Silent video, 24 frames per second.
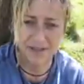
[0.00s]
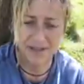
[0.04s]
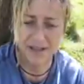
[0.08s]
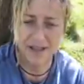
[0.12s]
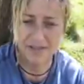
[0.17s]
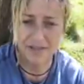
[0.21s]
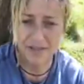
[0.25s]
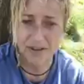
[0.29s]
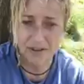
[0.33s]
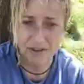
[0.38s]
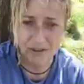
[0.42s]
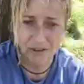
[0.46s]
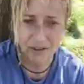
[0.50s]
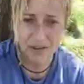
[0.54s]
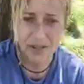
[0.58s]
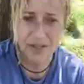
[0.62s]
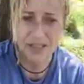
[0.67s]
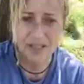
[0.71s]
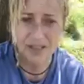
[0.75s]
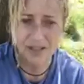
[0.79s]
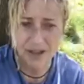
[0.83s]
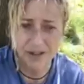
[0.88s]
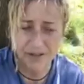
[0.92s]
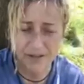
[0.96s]
and those
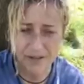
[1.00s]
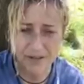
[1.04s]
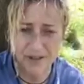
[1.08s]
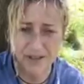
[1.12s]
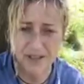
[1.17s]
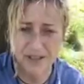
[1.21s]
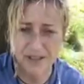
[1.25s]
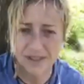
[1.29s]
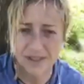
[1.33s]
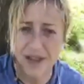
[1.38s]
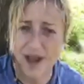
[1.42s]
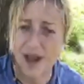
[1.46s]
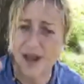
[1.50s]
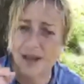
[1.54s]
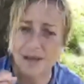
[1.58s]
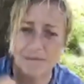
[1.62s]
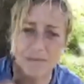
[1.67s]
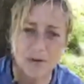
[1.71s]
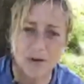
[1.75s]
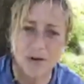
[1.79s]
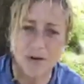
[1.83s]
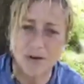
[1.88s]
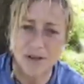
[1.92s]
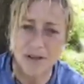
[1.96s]
needs are things that I
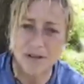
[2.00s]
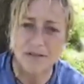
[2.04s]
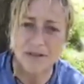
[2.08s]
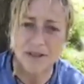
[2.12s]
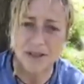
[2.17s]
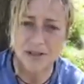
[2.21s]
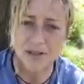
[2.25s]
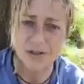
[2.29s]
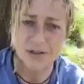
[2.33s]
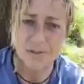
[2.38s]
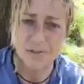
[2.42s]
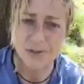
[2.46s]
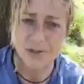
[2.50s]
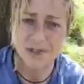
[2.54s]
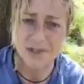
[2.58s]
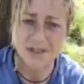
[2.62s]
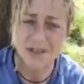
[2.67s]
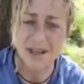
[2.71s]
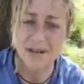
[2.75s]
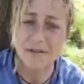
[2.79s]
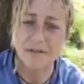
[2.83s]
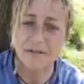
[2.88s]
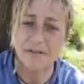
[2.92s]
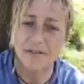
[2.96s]
am not giving to
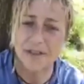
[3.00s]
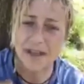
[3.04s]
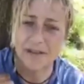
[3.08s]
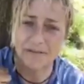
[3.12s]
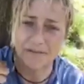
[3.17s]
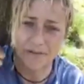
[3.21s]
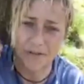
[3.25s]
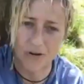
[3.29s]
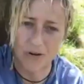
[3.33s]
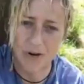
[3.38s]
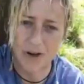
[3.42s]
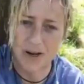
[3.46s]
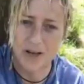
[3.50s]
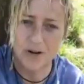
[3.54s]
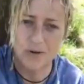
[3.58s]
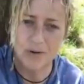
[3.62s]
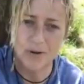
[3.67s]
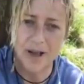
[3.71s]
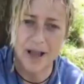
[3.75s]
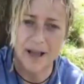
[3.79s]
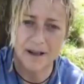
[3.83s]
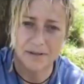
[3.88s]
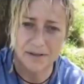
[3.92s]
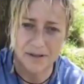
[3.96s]
myself, therefore I
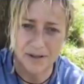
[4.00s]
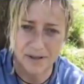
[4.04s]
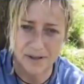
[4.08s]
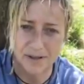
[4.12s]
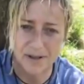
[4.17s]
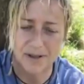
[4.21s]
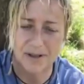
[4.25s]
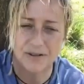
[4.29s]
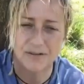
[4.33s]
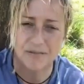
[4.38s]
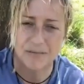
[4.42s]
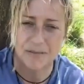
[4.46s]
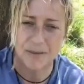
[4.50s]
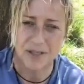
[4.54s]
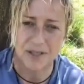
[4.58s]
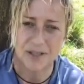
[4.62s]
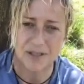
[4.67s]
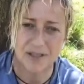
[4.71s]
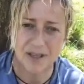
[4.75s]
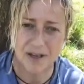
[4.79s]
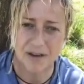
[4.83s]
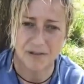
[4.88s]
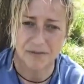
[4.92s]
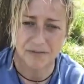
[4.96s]
look outside of
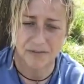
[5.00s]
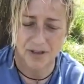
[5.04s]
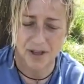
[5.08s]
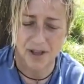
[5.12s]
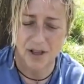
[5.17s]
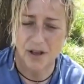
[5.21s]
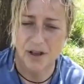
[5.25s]
myself